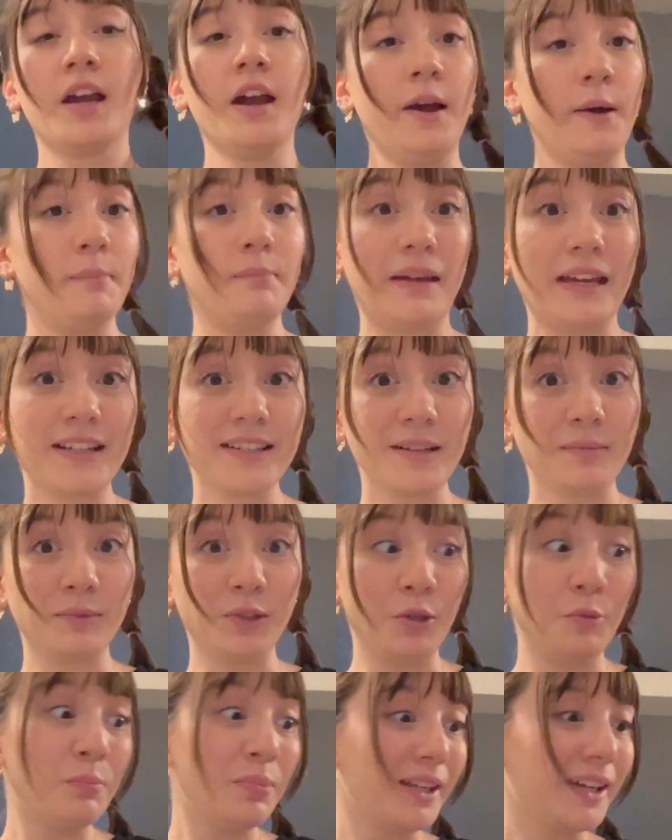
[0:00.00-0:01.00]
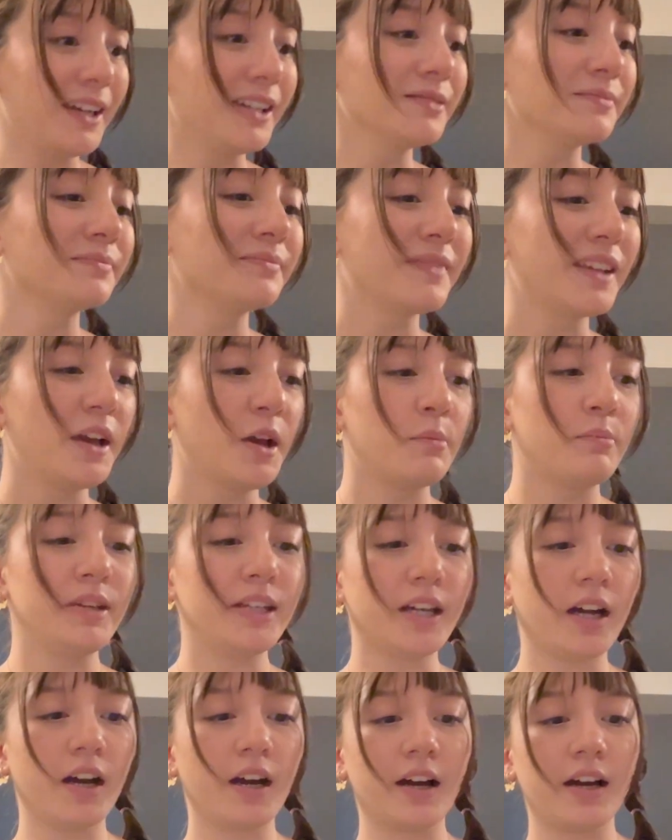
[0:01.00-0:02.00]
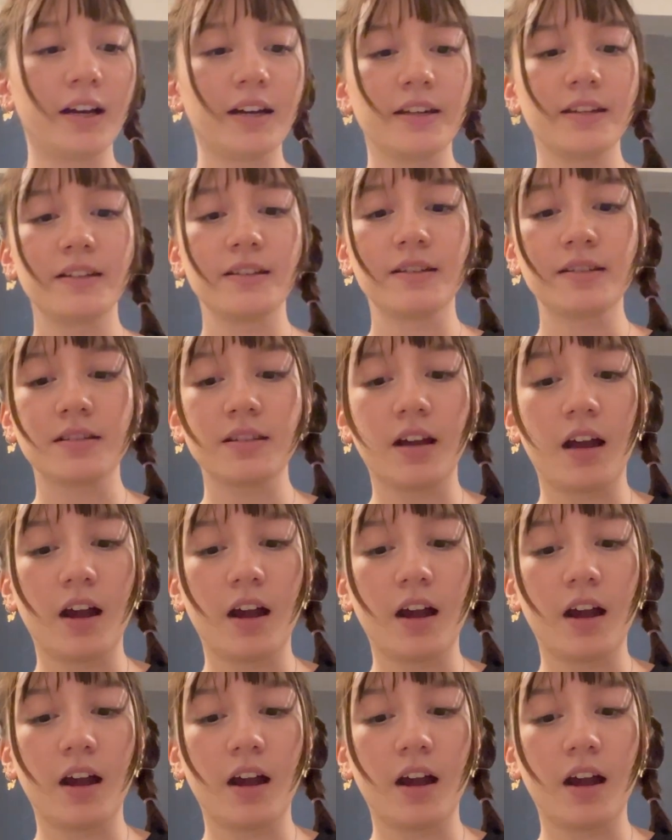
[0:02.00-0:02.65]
make some lumpia, because